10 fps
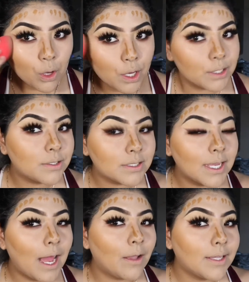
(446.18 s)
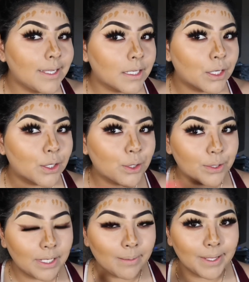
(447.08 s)
See how like
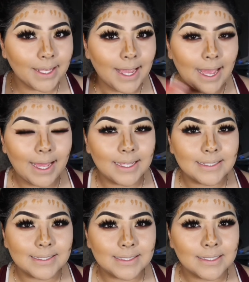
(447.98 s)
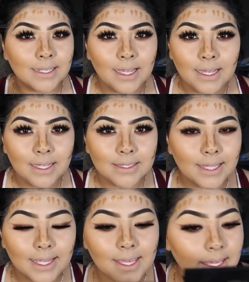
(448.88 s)
creamy and
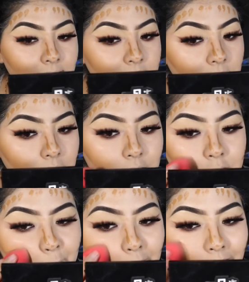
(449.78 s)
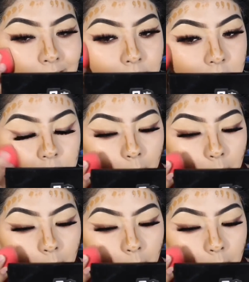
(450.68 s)
like easy that shit blends?